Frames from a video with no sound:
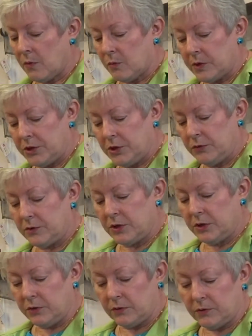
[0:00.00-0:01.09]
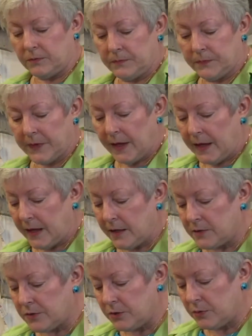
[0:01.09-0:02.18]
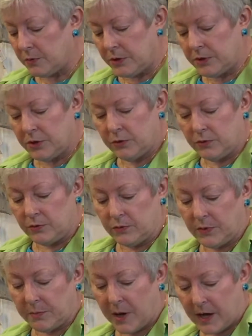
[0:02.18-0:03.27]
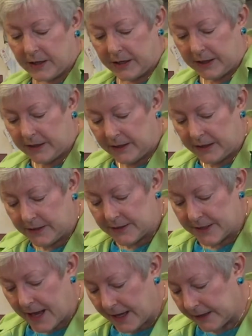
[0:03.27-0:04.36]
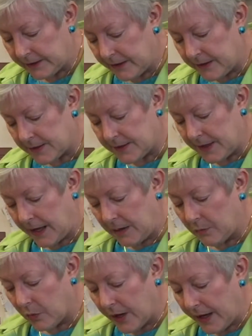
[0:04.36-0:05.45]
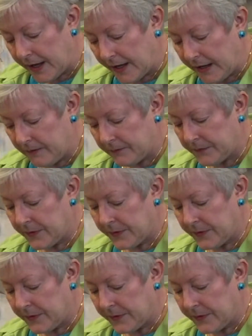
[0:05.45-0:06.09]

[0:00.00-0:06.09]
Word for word: what you do is you would do the pocket exactly the same way.